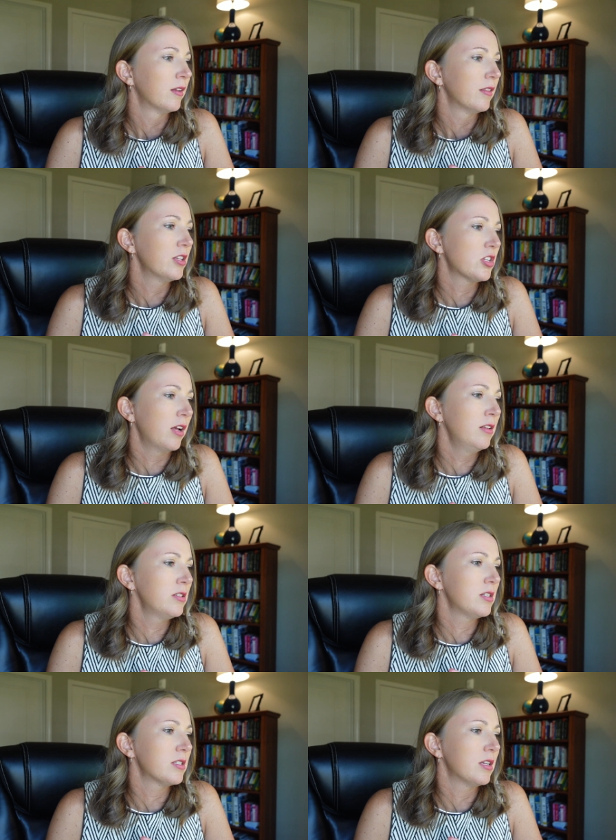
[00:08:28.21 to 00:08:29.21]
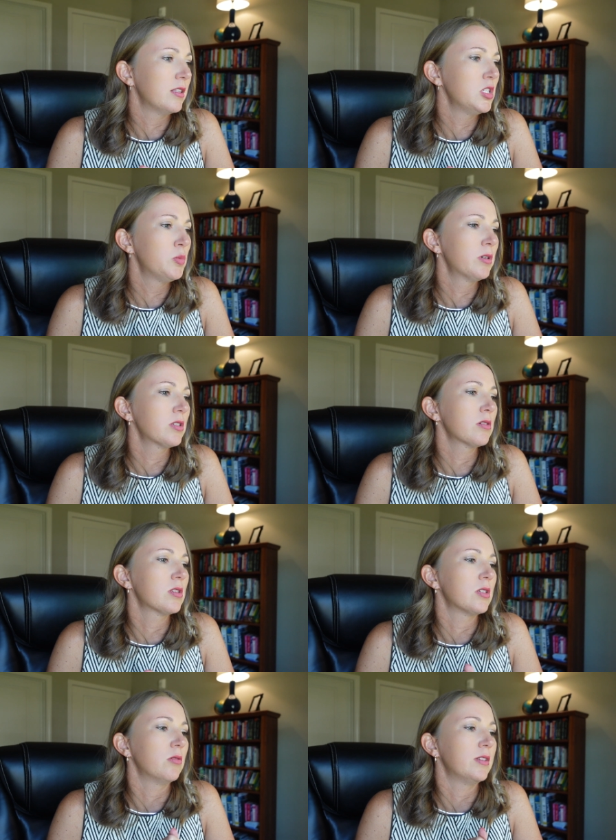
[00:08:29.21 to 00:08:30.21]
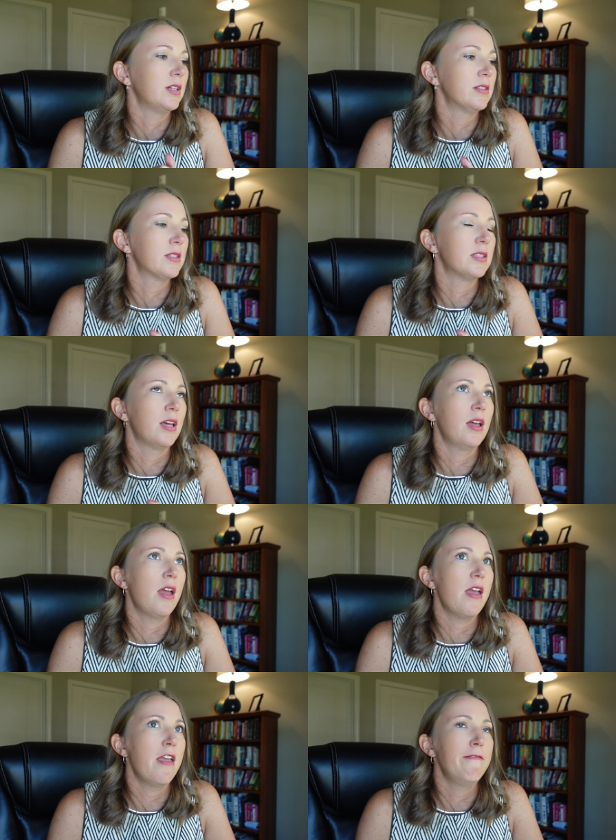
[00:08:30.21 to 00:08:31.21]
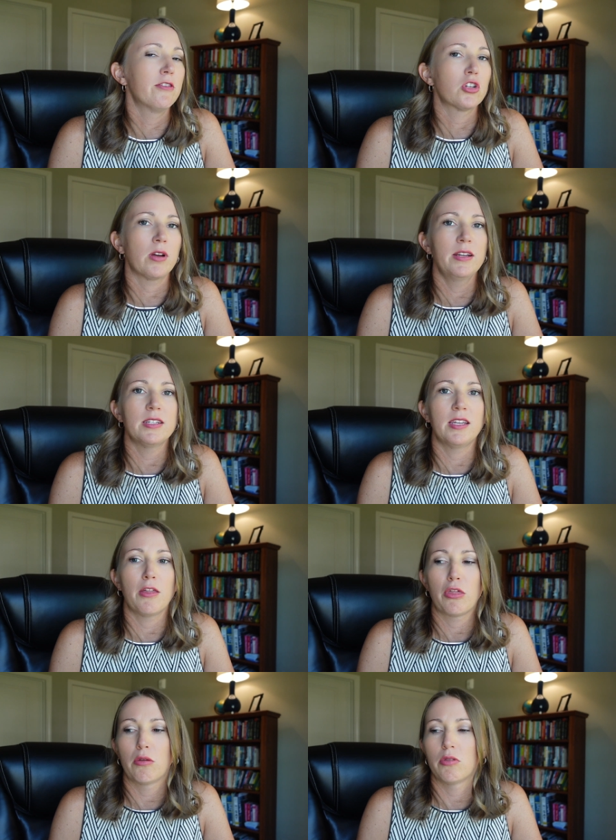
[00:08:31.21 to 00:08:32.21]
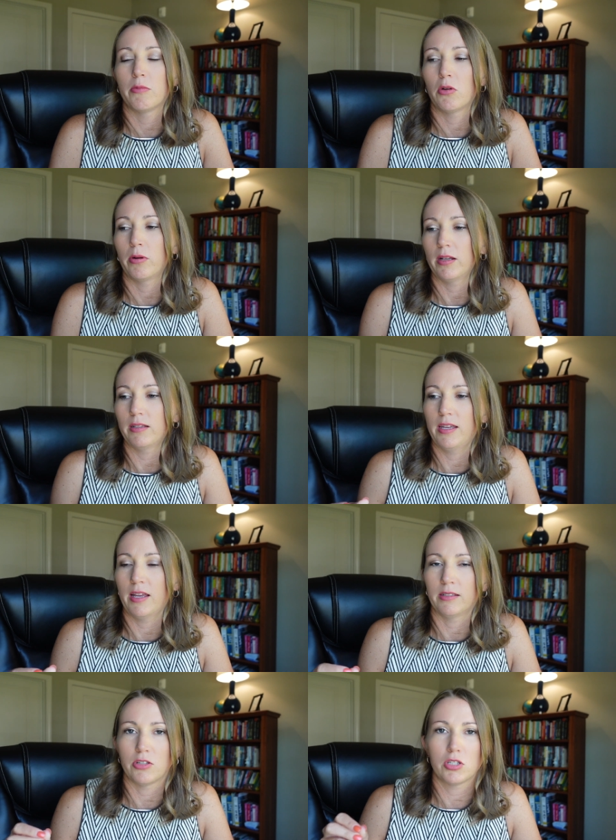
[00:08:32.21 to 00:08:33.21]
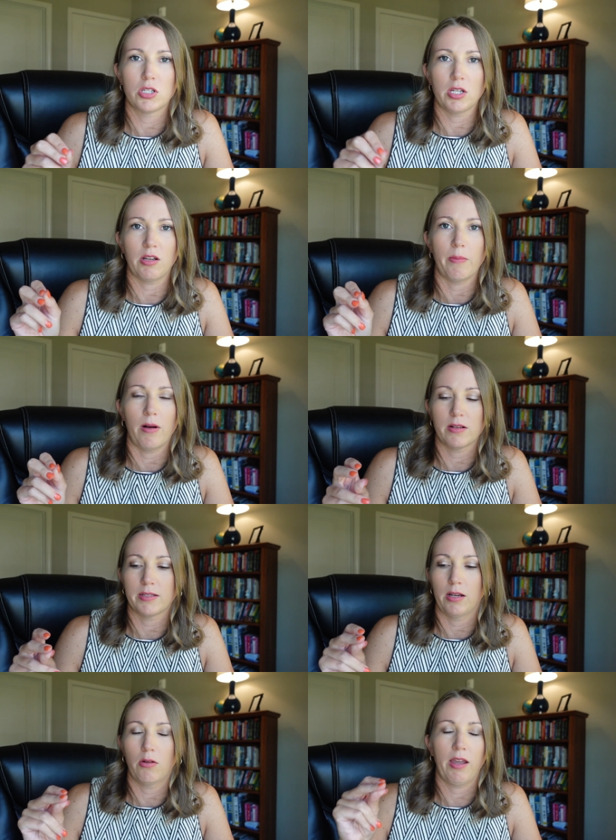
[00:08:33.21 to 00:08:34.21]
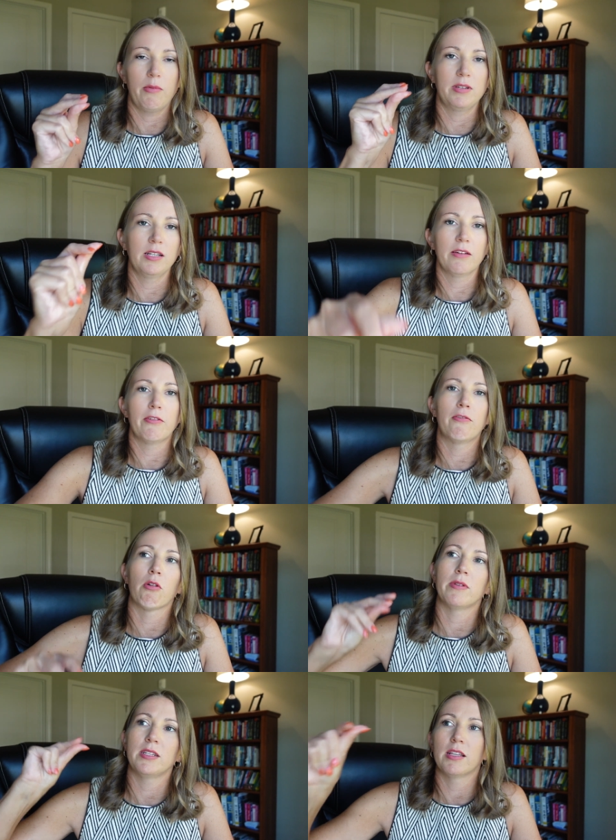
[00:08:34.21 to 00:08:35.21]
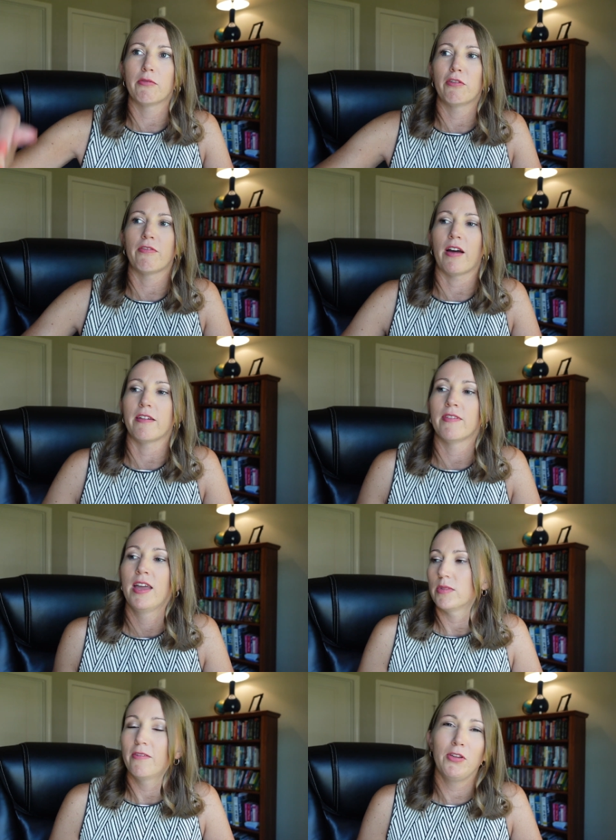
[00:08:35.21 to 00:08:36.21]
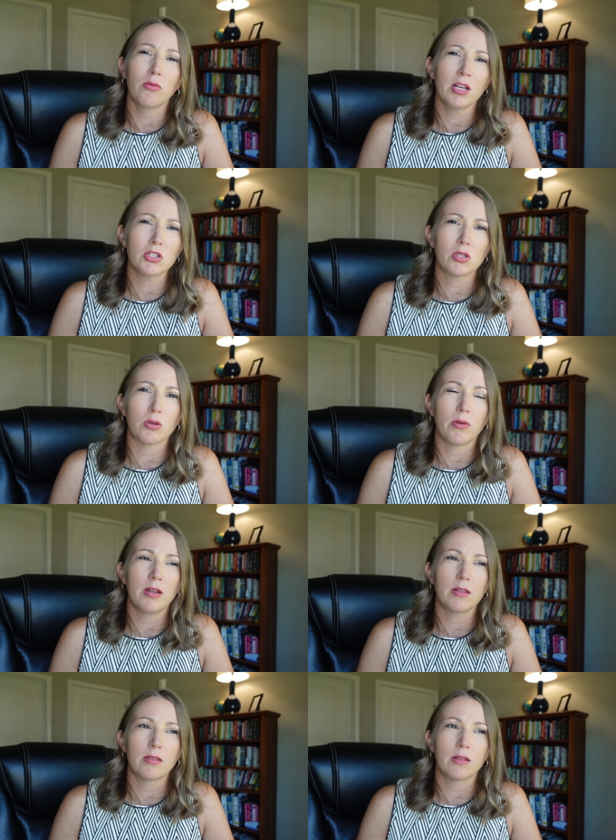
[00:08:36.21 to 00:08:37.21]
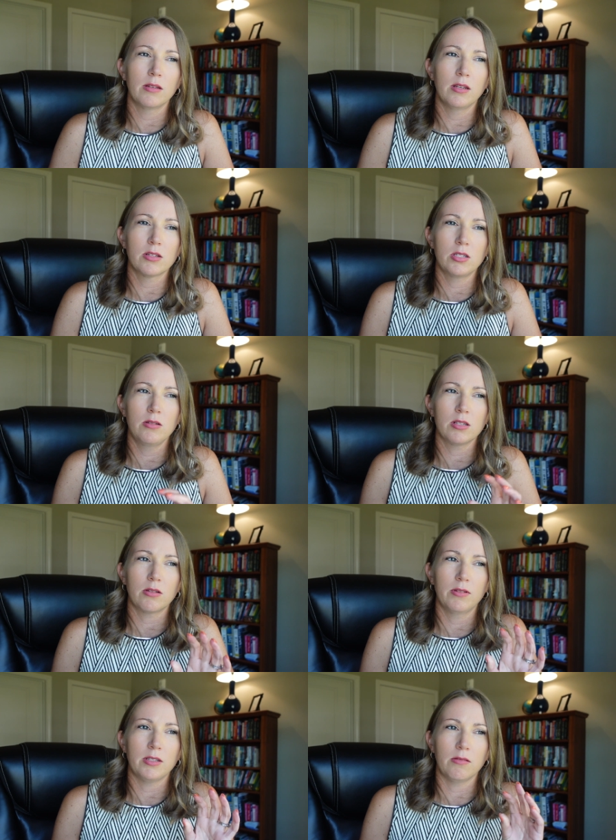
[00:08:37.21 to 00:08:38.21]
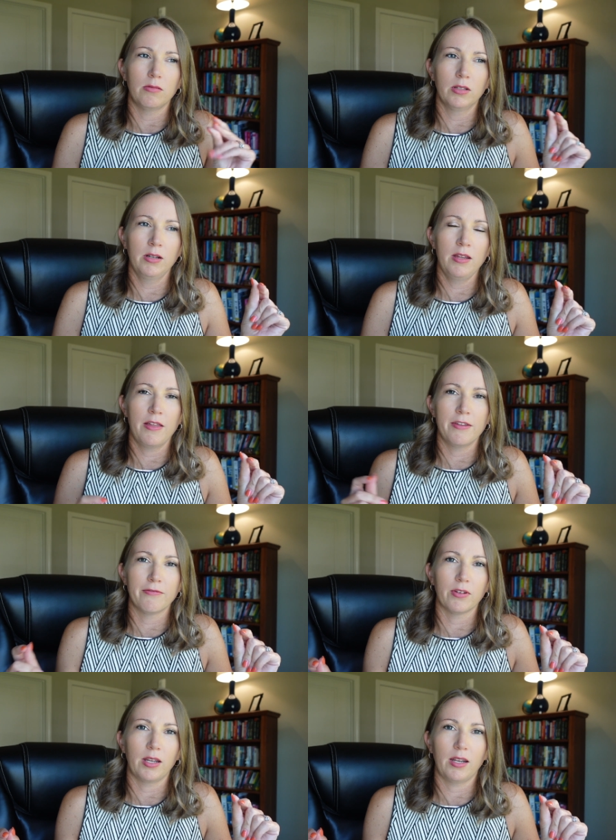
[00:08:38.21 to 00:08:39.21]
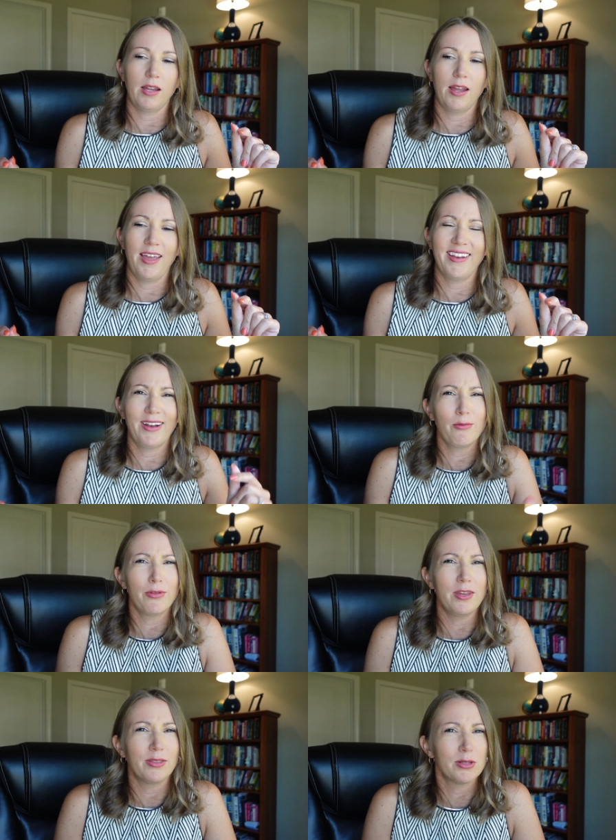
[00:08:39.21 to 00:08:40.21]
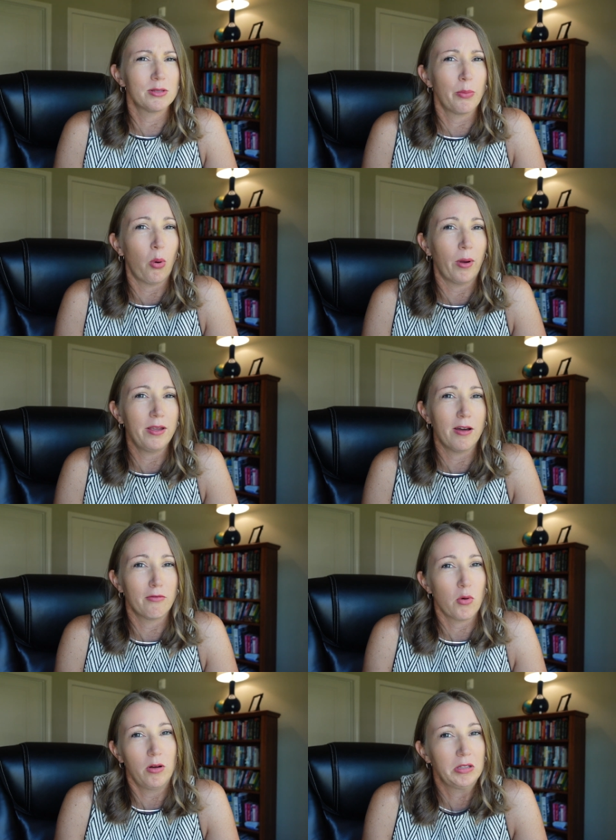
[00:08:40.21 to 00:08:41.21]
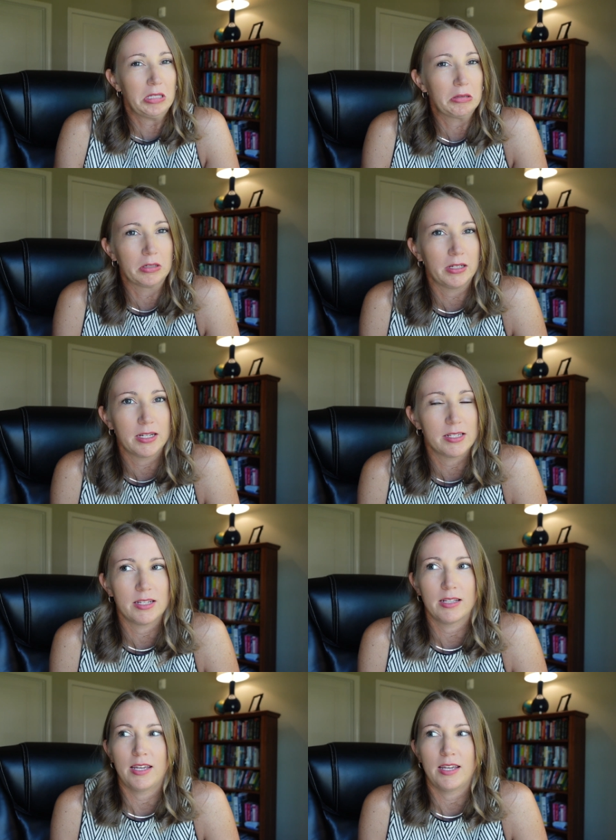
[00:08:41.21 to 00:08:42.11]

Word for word: The challenge is that these books are so dense that if you're trying to get through them quickly and just check a box like, okay, we did level four, we did level five, if you rush through it, your student's going to learn it and then forget it. And I don't think that's the point of quality learning, is it?